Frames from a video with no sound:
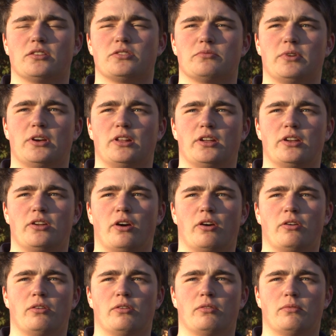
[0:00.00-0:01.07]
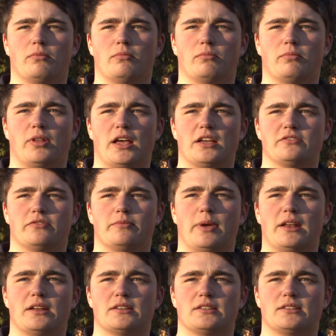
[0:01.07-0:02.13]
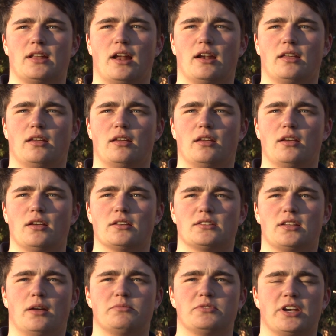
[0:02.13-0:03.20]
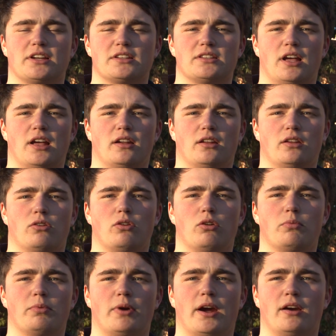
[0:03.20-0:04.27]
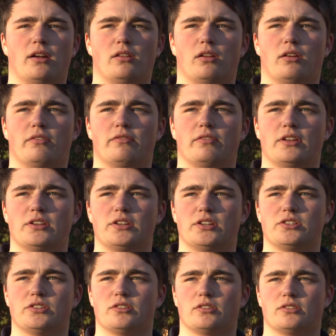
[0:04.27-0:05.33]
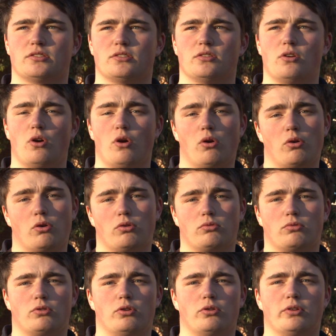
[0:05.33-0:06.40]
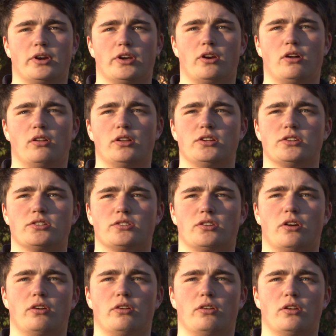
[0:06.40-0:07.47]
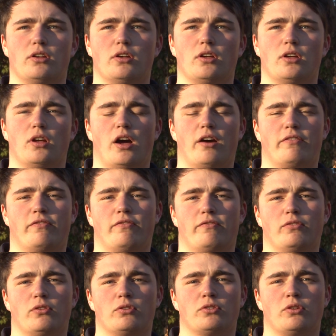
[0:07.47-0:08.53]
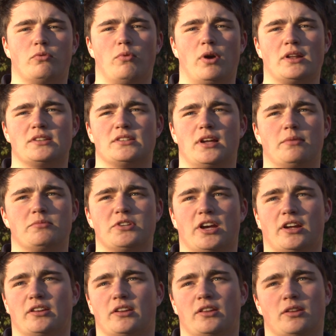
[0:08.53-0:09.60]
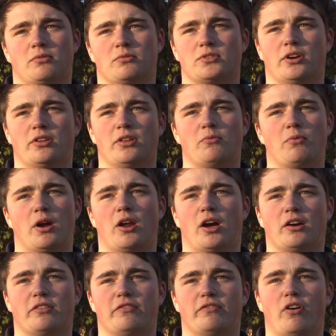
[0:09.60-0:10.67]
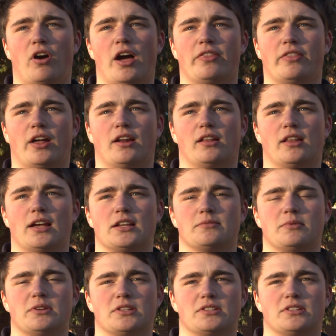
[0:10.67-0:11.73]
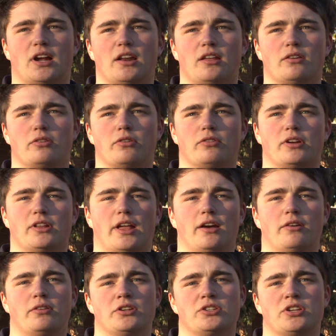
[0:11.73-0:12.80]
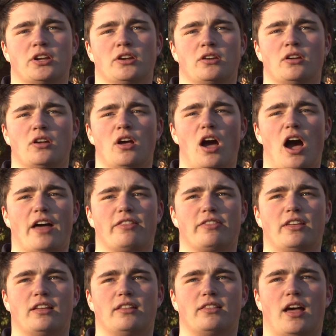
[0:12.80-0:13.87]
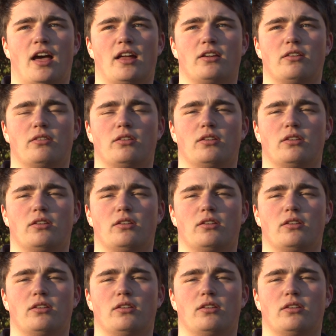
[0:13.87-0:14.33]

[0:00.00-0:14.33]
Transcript: there's really no place for me to study subjects that incorporate a lot of Indigenous or Koorie knowledge. So I've looked at one subject and there was only one I could find that allows me to study a Koorie language. And I think that